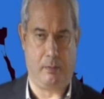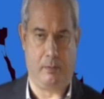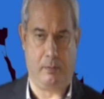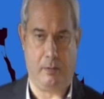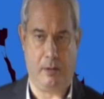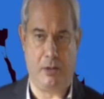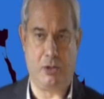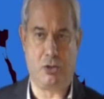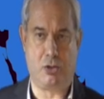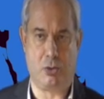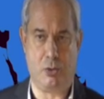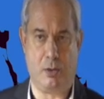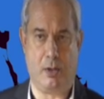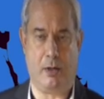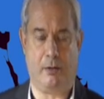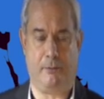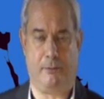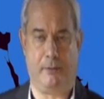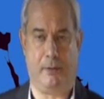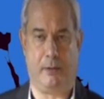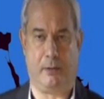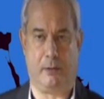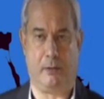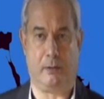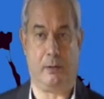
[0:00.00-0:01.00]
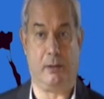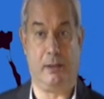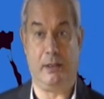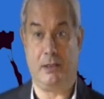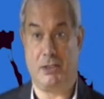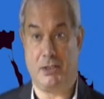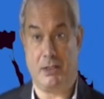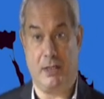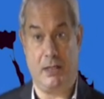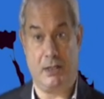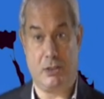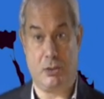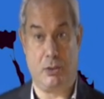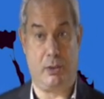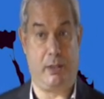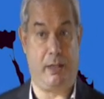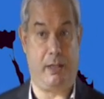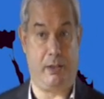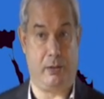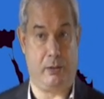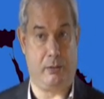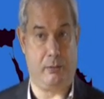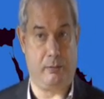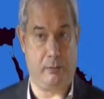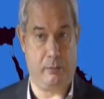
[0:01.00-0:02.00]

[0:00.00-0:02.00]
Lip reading: issue I found out? Let's say a tornado.